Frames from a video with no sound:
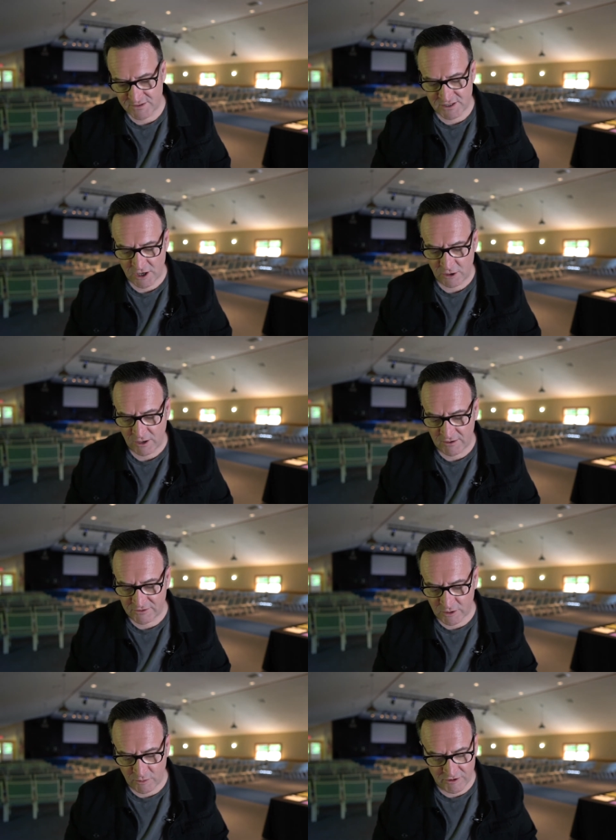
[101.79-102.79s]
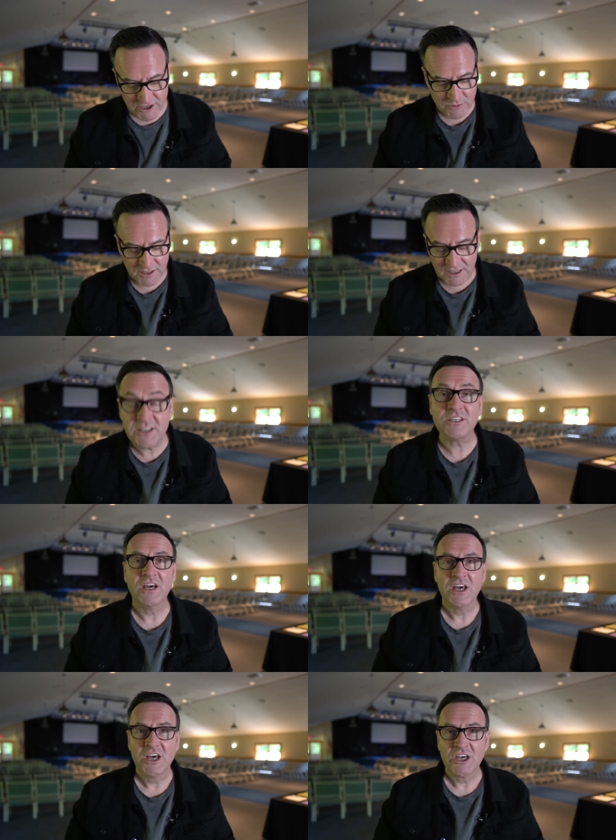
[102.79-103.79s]
So if you are in New England,
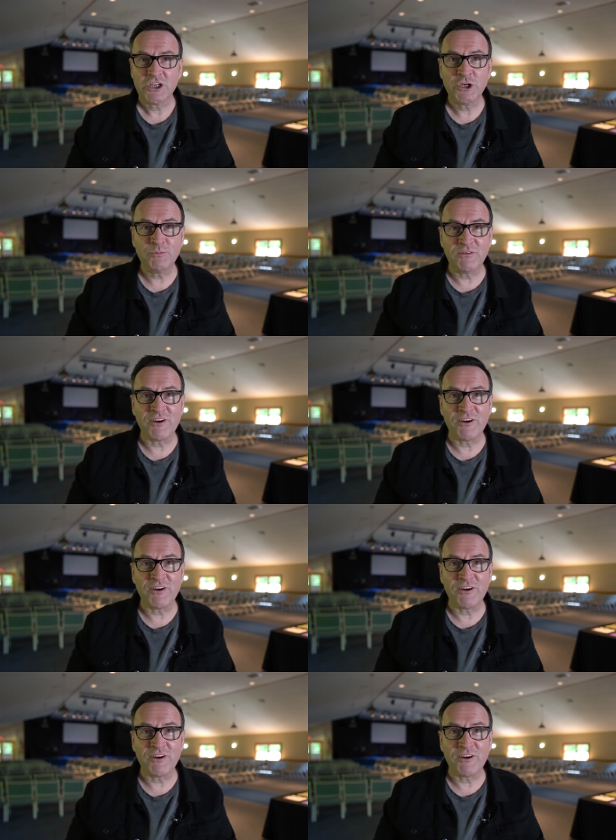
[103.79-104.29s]
you'd be